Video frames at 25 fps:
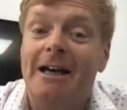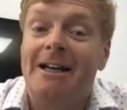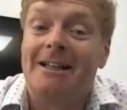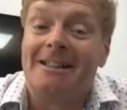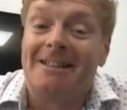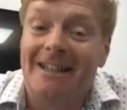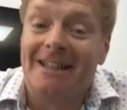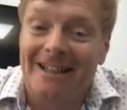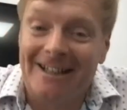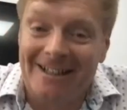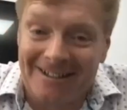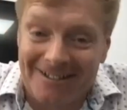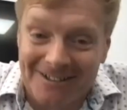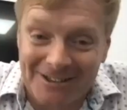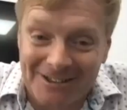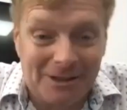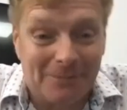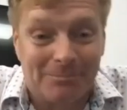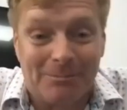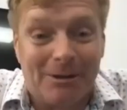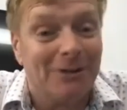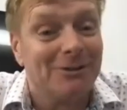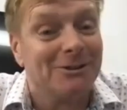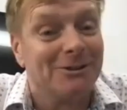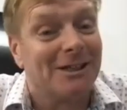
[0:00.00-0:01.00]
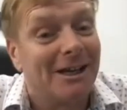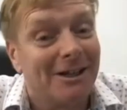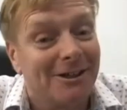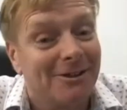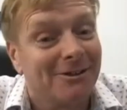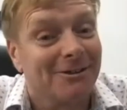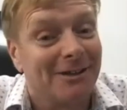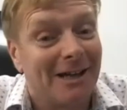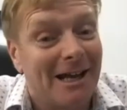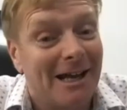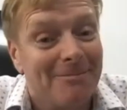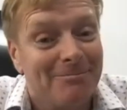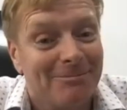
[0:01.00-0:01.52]
Yeah, I suppose that
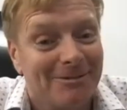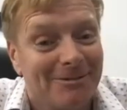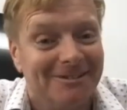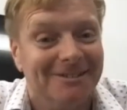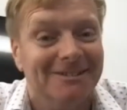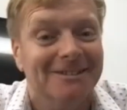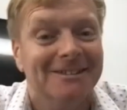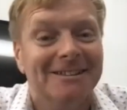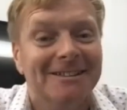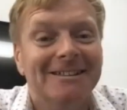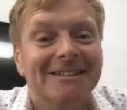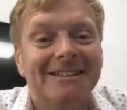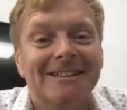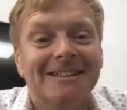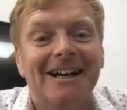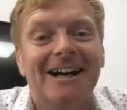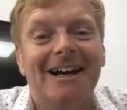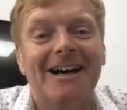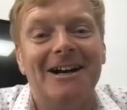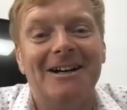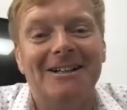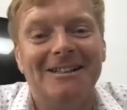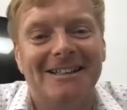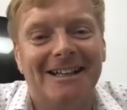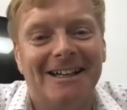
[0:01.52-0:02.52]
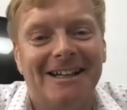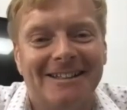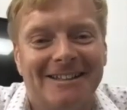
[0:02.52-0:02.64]
could happen. Yeah,